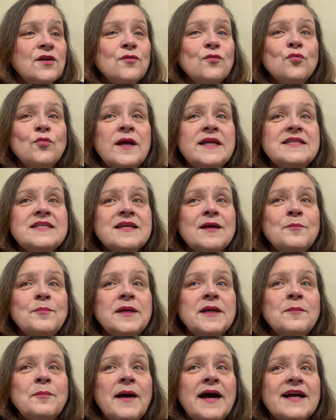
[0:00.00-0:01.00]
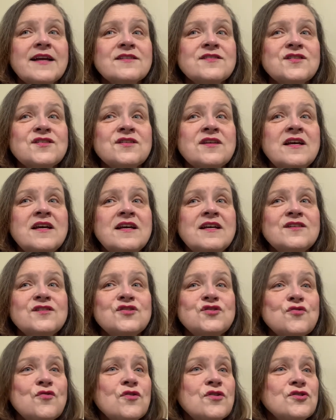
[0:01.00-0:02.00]
Rent a big box
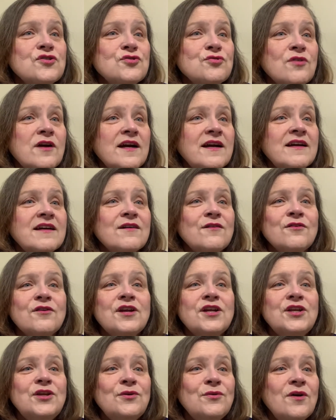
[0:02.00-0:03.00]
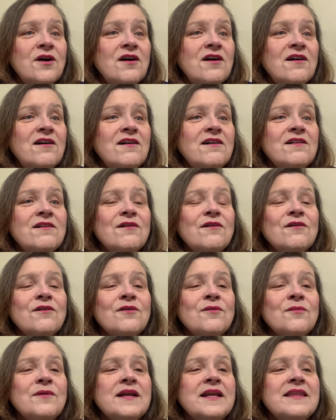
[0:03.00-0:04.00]
store truck or a U-Haul or
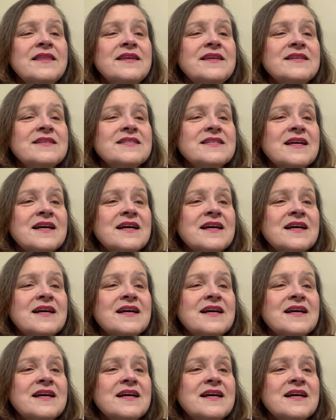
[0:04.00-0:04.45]
one of these